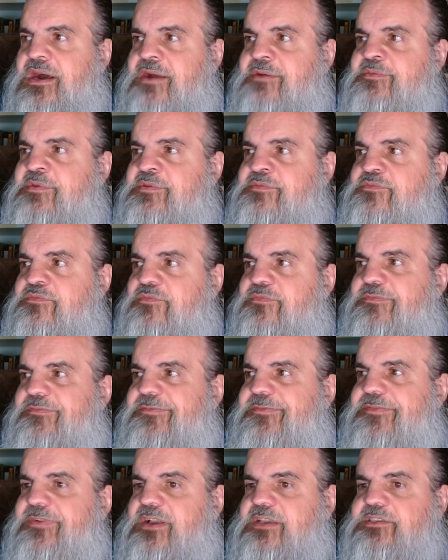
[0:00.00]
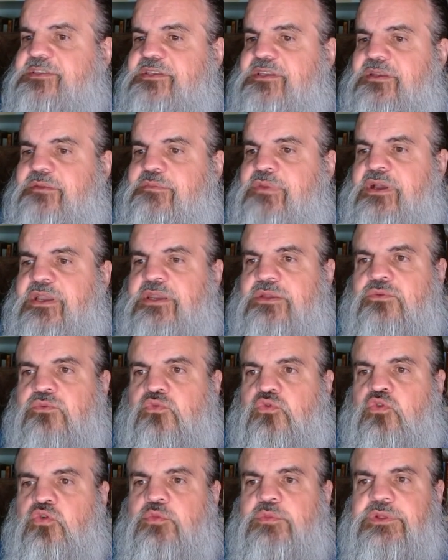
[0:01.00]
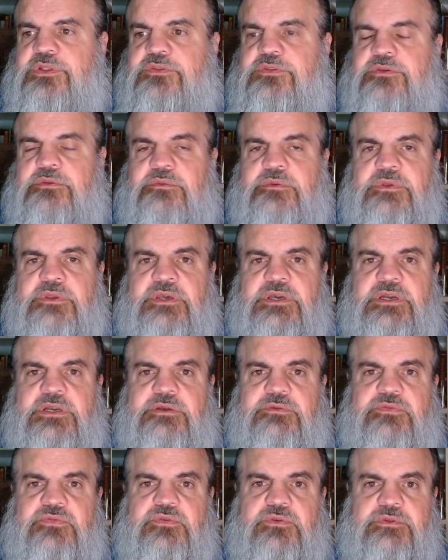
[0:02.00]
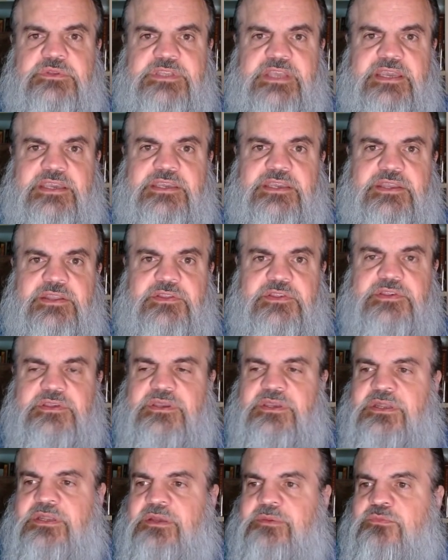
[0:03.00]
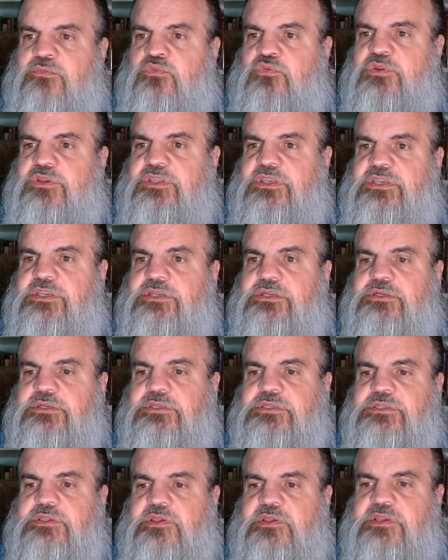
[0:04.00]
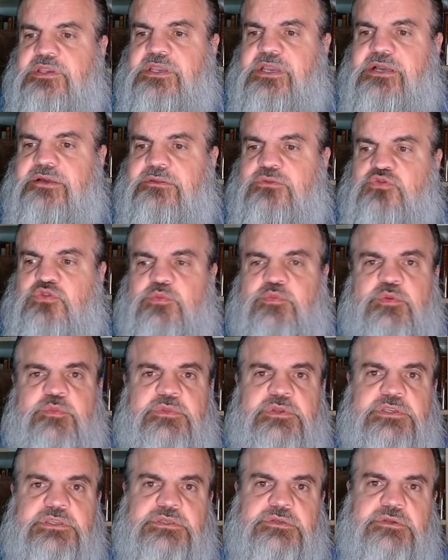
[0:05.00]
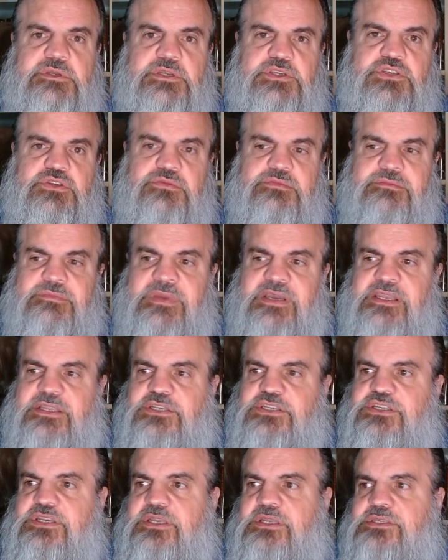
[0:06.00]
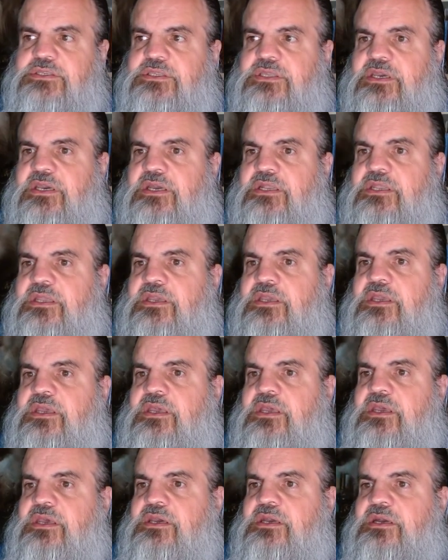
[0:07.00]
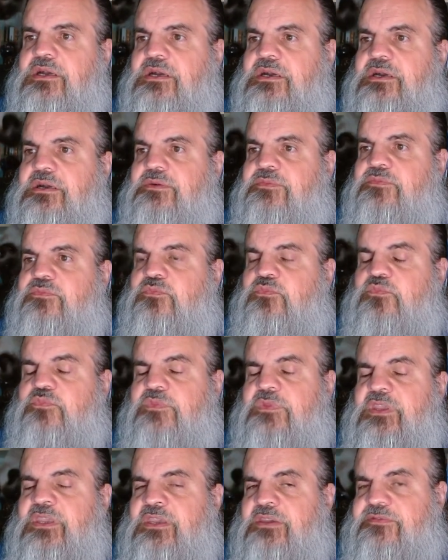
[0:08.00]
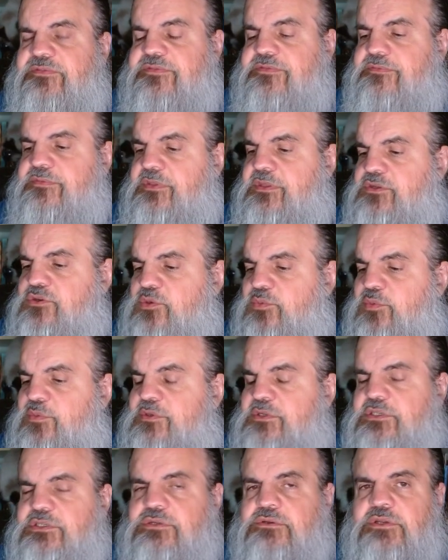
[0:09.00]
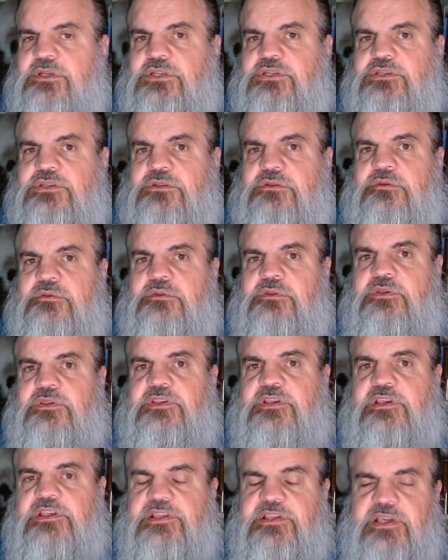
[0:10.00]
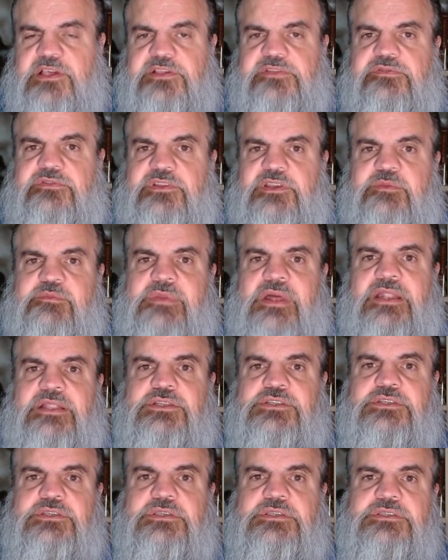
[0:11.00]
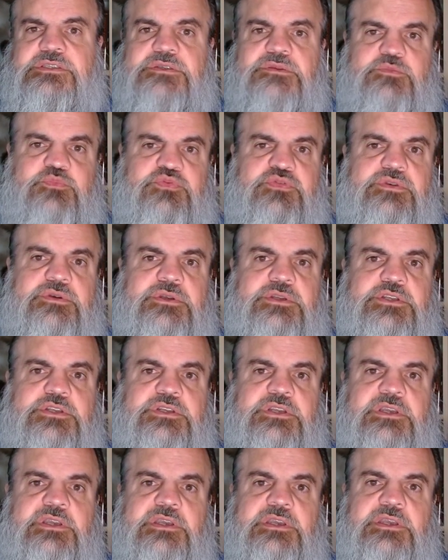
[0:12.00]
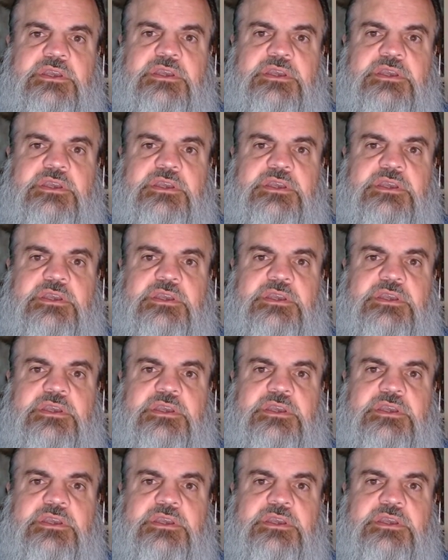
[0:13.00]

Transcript: I've been fascinated by enrollment uh, for decades, and I'm really curious to see how the Trump administration might change that. Um, if the Trump administration successfully manages to push